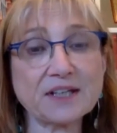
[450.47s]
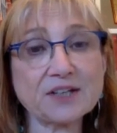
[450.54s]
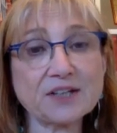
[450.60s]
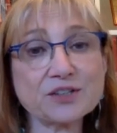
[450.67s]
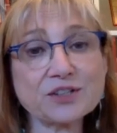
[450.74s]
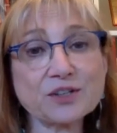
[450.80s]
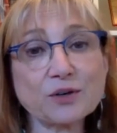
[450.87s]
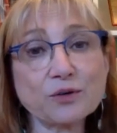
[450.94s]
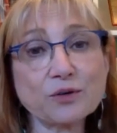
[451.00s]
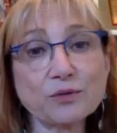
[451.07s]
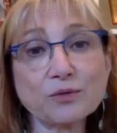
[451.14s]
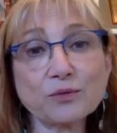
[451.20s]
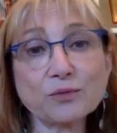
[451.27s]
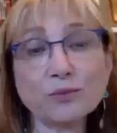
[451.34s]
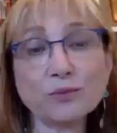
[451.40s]
So
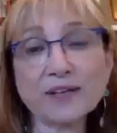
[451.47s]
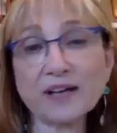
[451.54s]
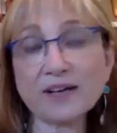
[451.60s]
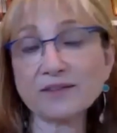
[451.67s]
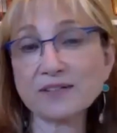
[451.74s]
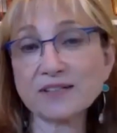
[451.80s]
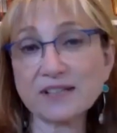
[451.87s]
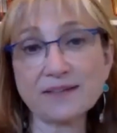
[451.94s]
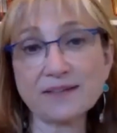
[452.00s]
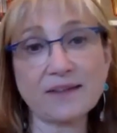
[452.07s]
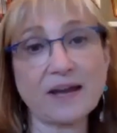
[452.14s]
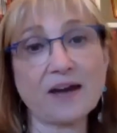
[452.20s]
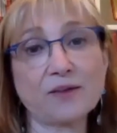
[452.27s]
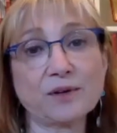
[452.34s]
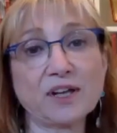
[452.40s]
we have done
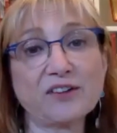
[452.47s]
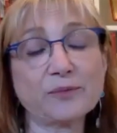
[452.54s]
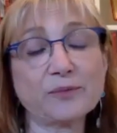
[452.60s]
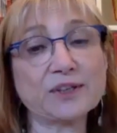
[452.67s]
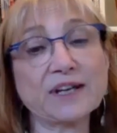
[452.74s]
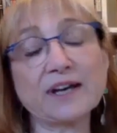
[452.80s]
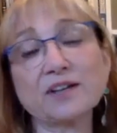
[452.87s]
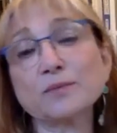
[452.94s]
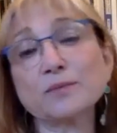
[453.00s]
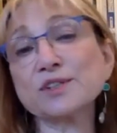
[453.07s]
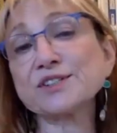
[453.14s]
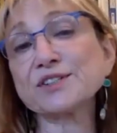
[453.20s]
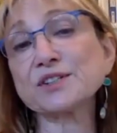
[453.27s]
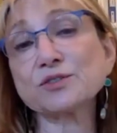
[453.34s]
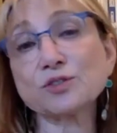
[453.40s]
that. We have put
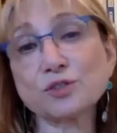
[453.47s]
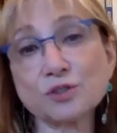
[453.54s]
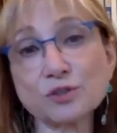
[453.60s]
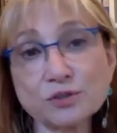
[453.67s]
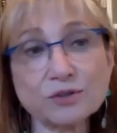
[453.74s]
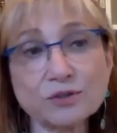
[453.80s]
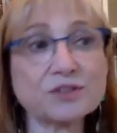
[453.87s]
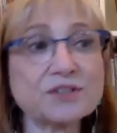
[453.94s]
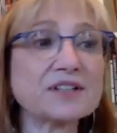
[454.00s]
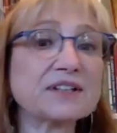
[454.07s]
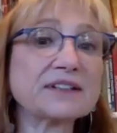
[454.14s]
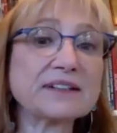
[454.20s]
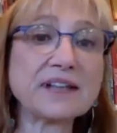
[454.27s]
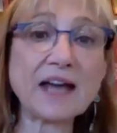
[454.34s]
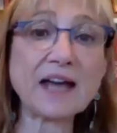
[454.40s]
animals in zoos and
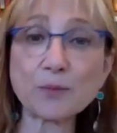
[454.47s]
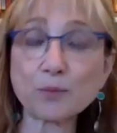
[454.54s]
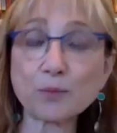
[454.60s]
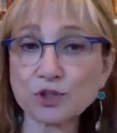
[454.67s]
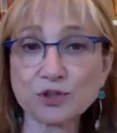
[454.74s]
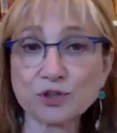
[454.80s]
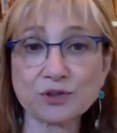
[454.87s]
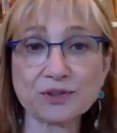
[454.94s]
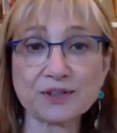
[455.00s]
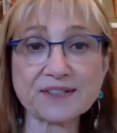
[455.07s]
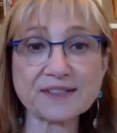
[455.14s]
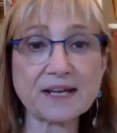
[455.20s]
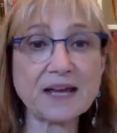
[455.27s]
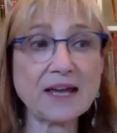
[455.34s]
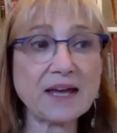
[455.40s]
in
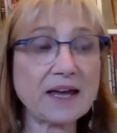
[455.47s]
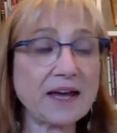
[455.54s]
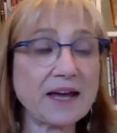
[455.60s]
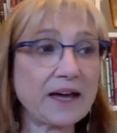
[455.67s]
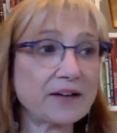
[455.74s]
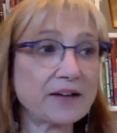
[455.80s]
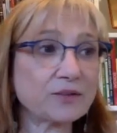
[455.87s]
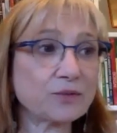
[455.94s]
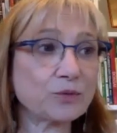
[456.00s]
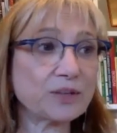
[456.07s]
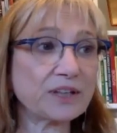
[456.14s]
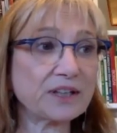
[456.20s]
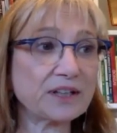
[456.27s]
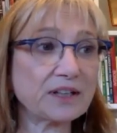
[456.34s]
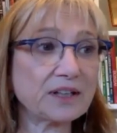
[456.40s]
laboratories, and
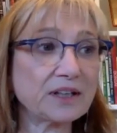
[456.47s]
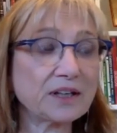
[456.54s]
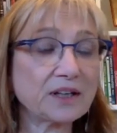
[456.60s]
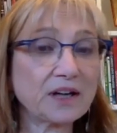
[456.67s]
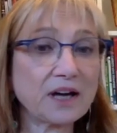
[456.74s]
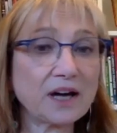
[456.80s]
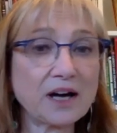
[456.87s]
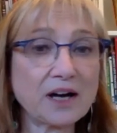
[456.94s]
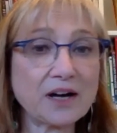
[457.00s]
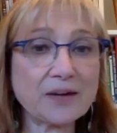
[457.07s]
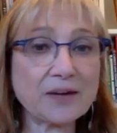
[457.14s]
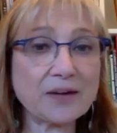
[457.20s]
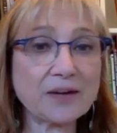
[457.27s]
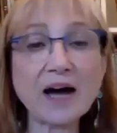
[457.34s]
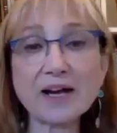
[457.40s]
we
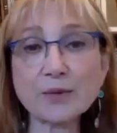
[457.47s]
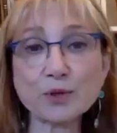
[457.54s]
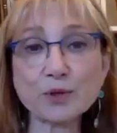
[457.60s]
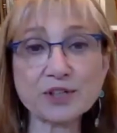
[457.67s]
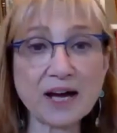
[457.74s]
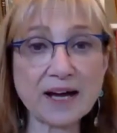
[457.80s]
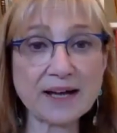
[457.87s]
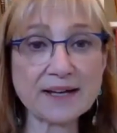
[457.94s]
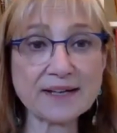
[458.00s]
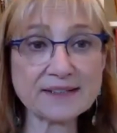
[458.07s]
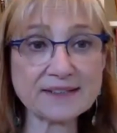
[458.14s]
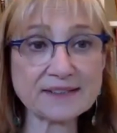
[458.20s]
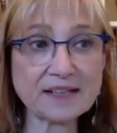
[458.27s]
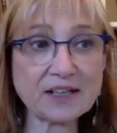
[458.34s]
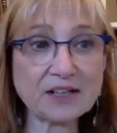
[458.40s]

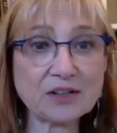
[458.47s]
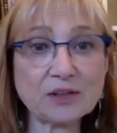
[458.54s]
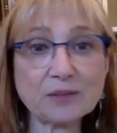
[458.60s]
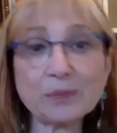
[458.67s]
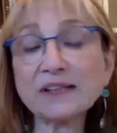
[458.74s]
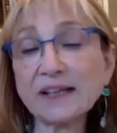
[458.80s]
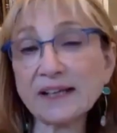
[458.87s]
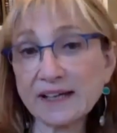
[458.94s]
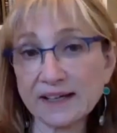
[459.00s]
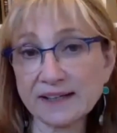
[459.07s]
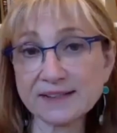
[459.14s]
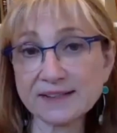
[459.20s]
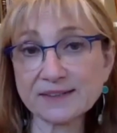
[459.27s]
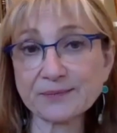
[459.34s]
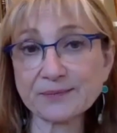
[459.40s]
hybridize
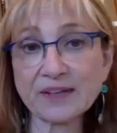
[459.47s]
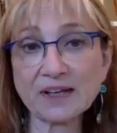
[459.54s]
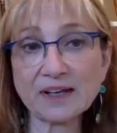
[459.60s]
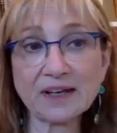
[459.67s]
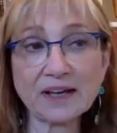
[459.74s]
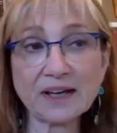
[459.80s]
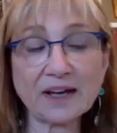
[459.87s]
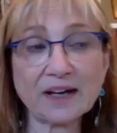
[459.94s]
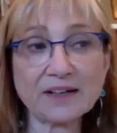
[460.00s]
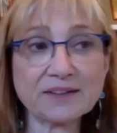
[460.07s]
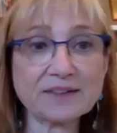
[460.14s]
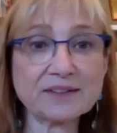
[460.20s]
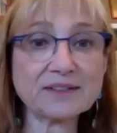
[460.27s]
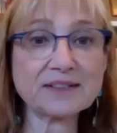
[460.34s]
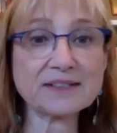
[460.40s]
plants
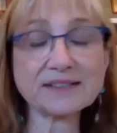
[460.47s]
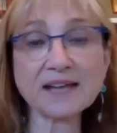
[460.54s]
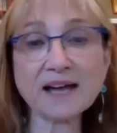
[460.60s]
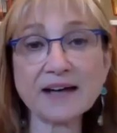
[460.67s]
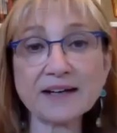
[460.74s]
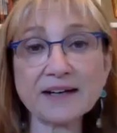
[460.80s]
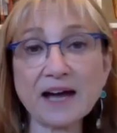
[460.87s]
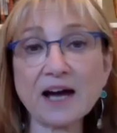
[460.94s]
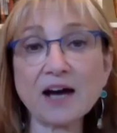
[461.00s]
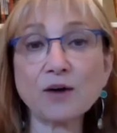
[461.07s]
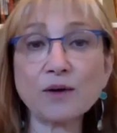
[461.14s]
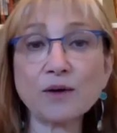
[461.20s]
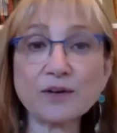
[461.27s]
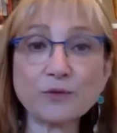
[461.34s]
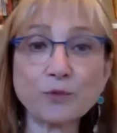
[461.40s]
and decide how
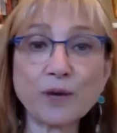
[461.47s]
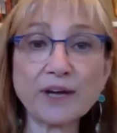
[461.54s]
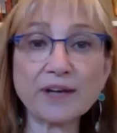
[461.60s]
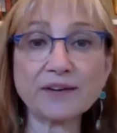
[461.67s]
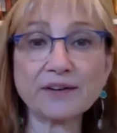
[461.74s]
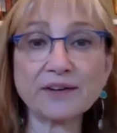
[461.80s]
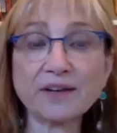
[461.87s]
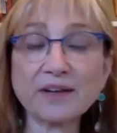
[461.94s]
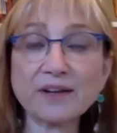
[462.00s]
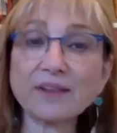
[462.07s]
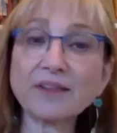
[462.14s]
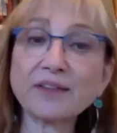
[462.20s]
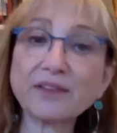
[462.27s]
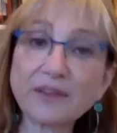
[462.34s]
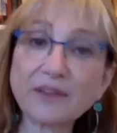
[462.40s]
and when
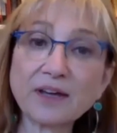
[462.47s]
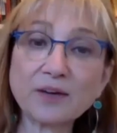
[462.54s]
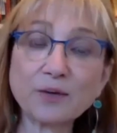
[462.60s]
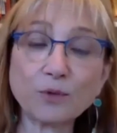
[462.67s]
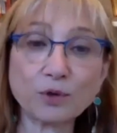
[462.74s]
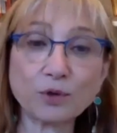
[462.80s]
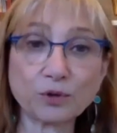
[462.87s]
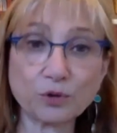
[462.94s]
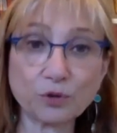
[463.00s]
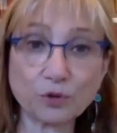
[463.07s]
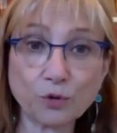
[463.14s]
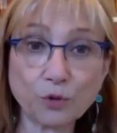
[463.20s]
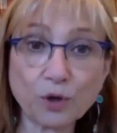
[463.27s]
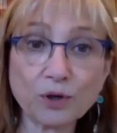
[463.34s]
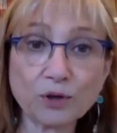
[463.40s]
they will
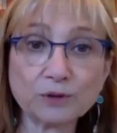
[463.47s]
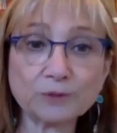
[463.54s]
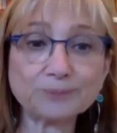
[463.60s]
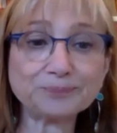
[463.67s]
grow.